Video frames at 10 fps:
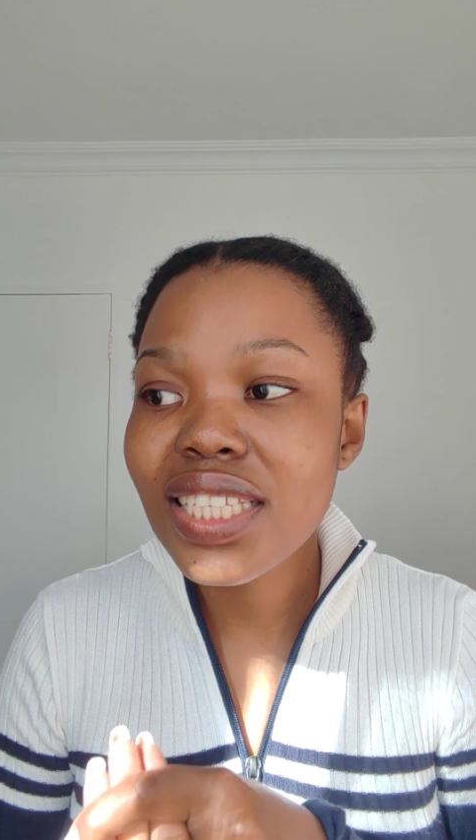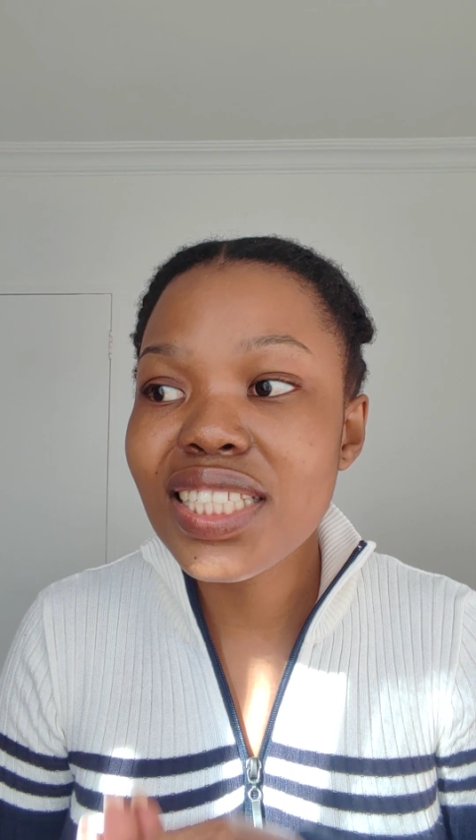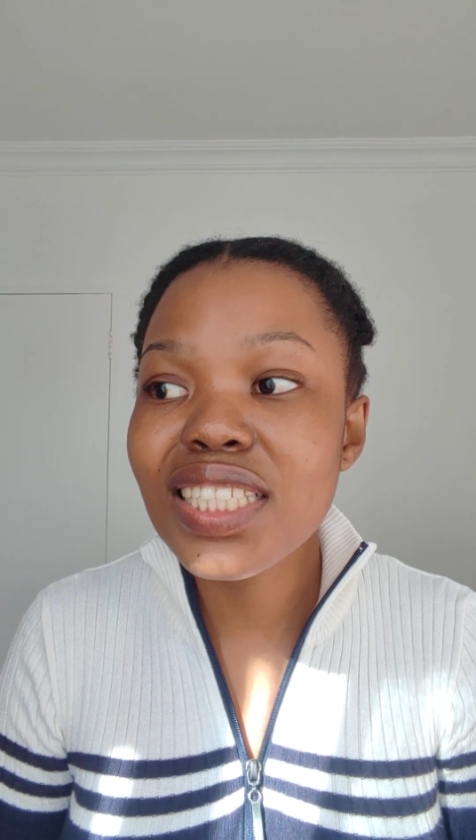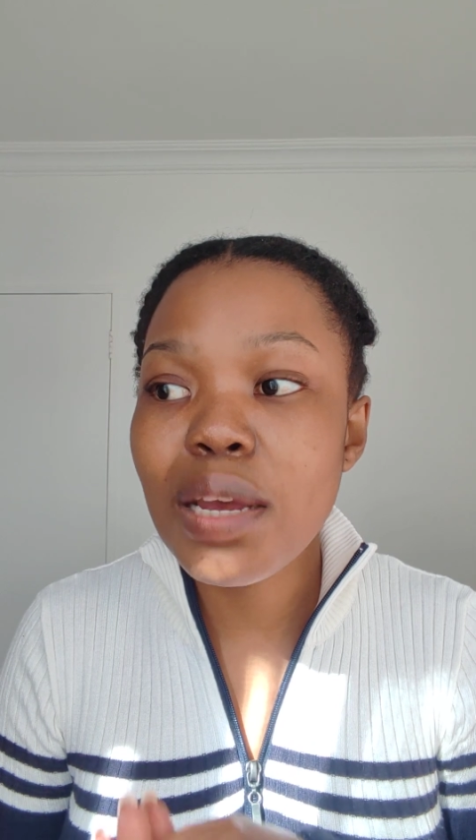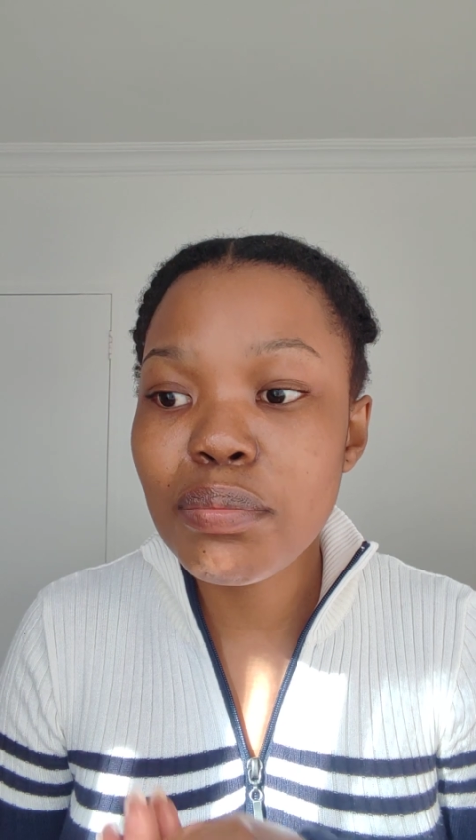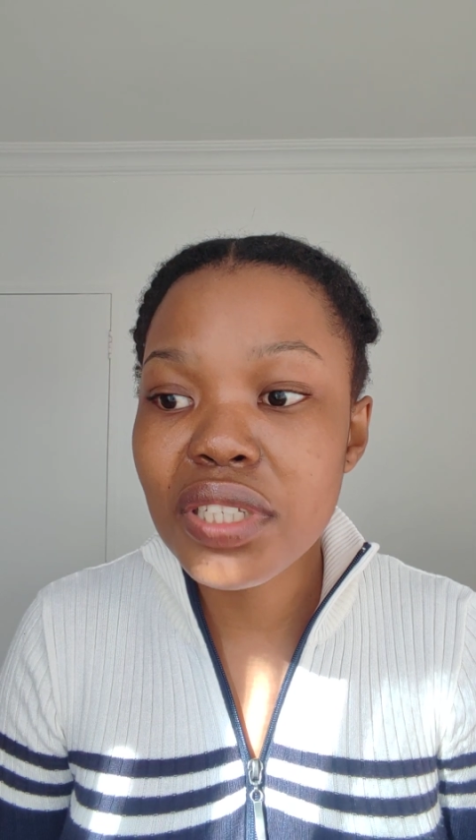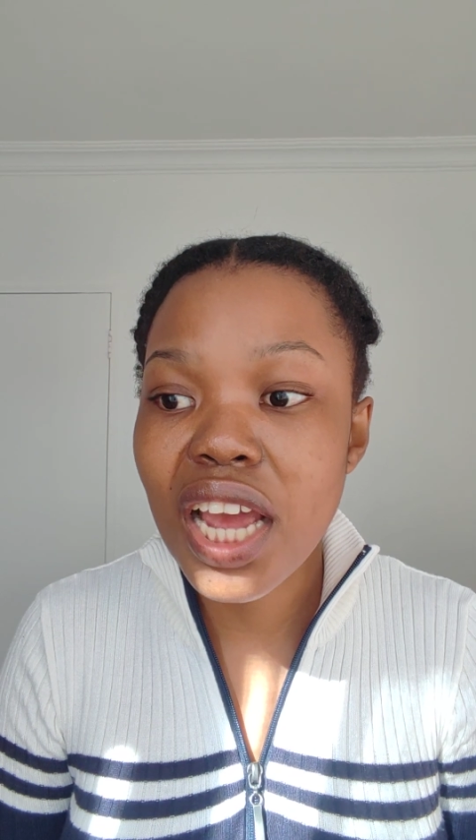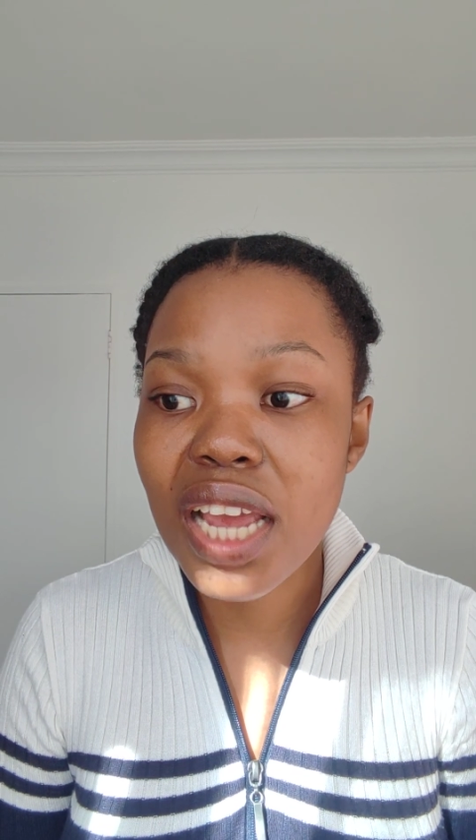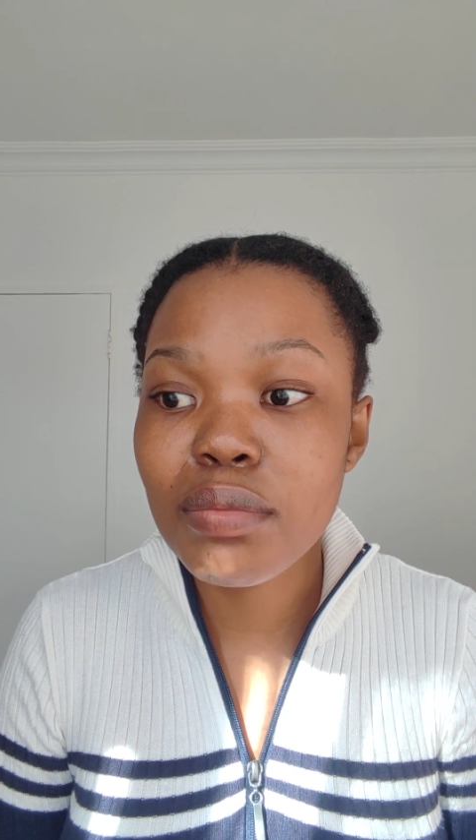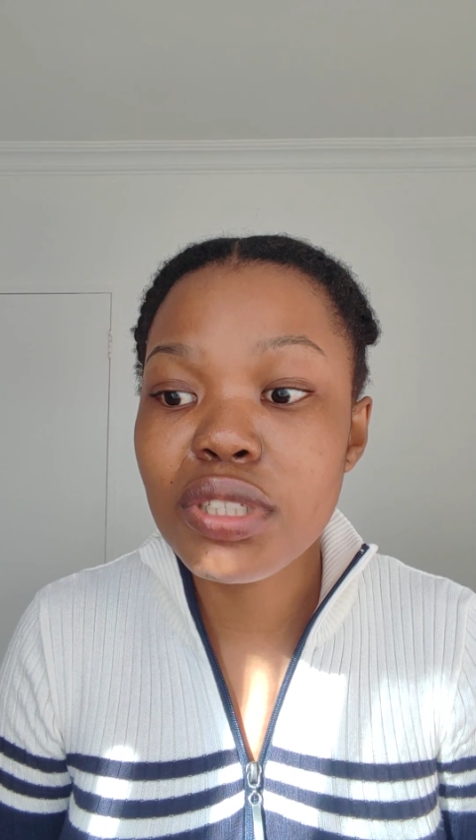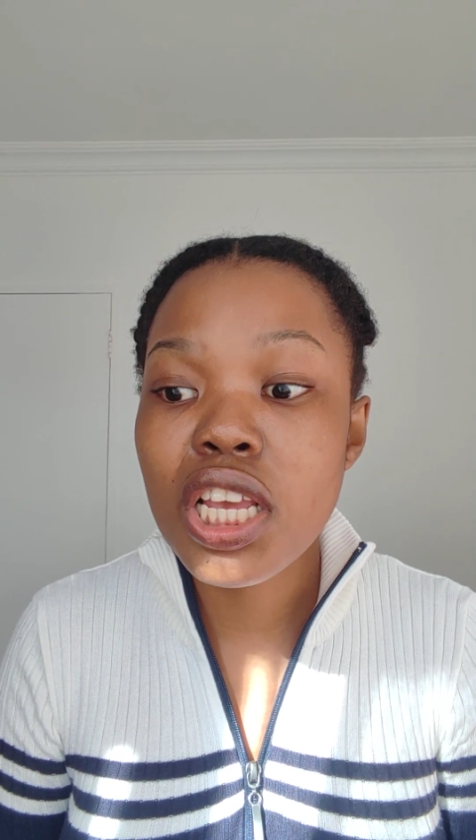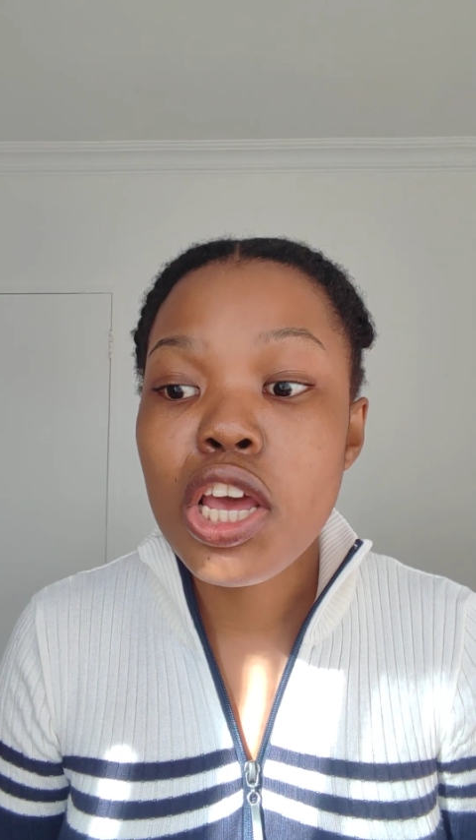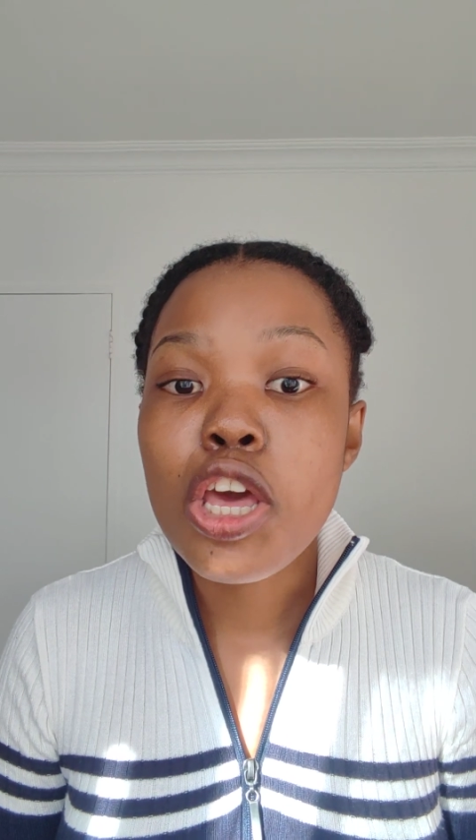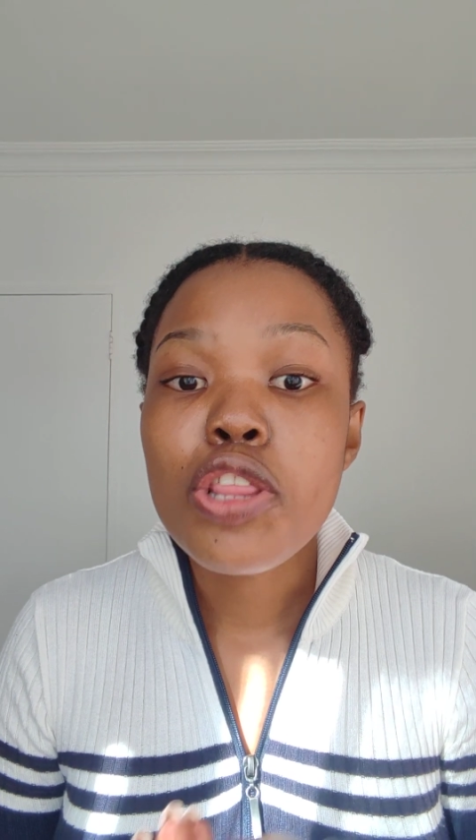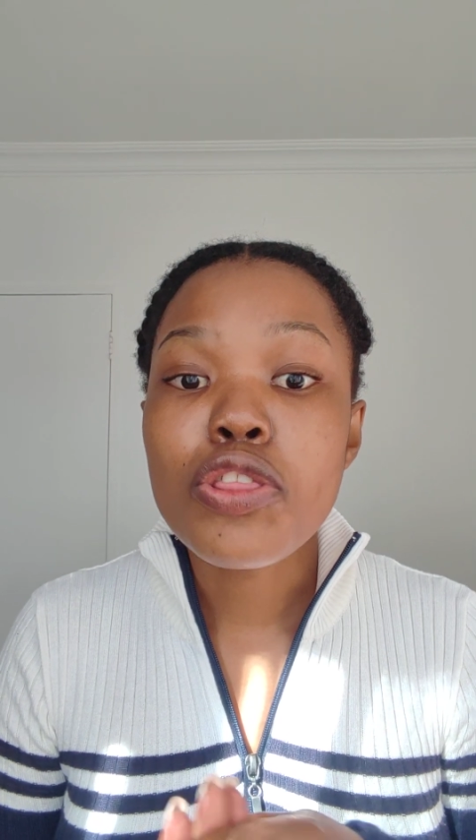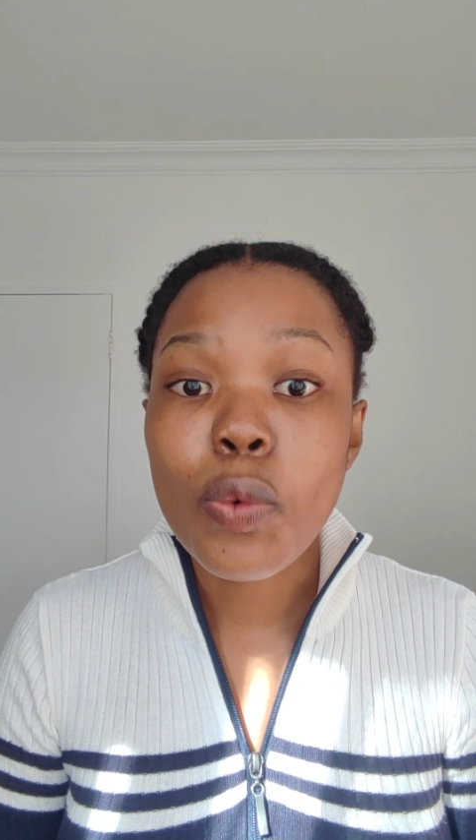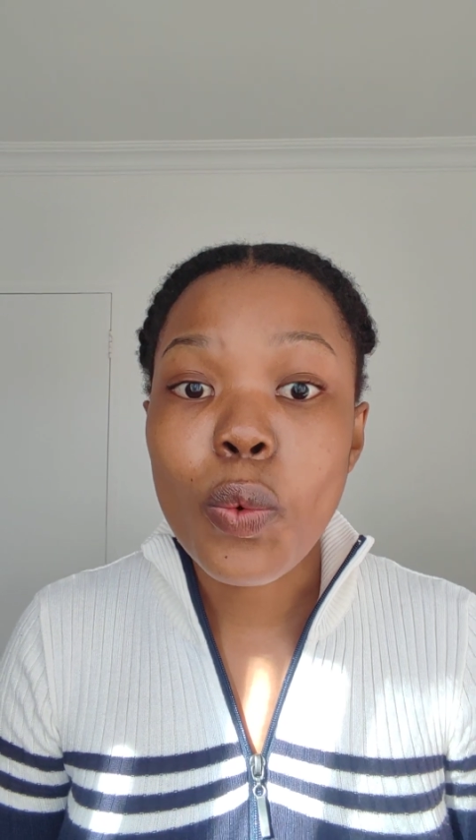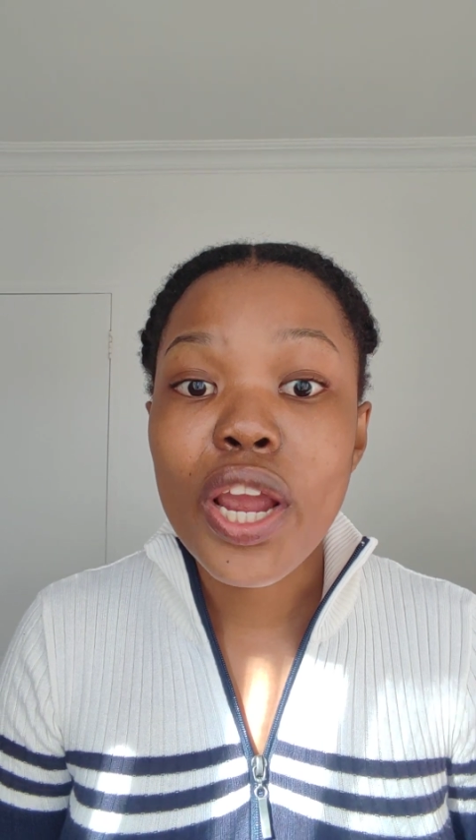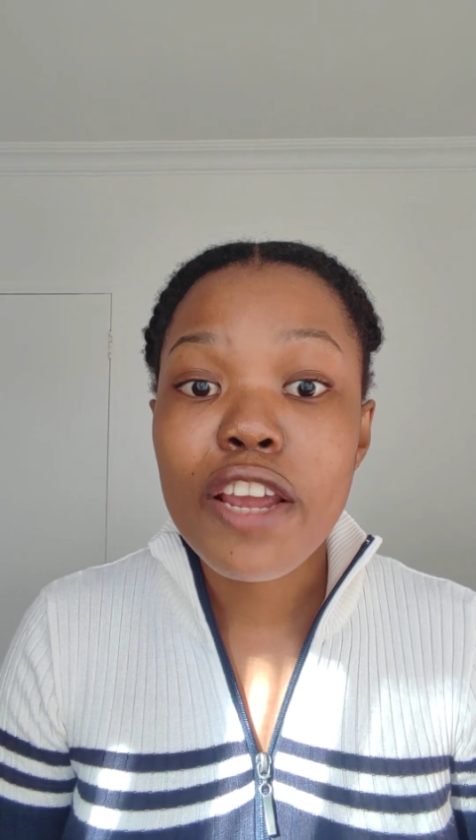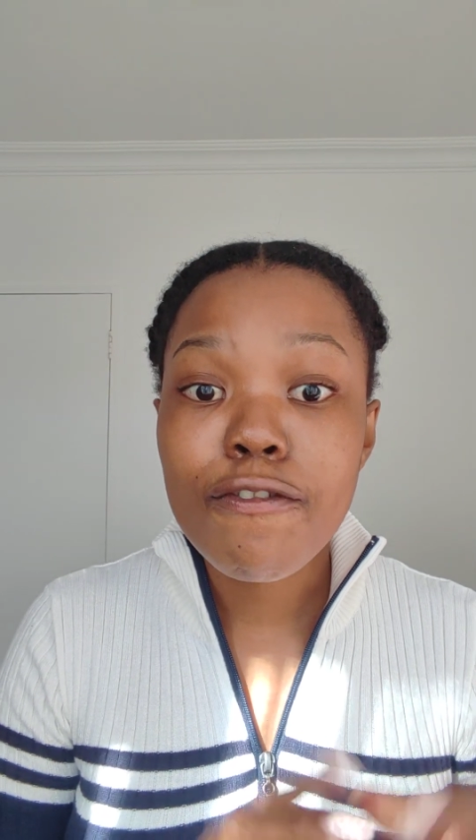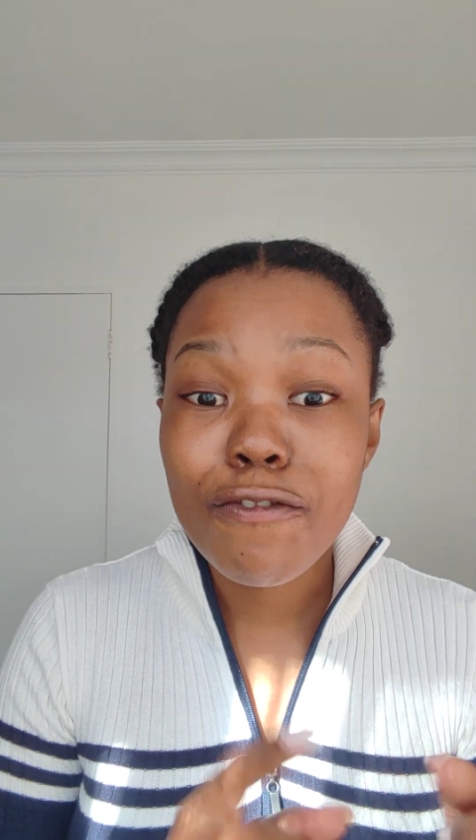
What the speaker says: sometimes the way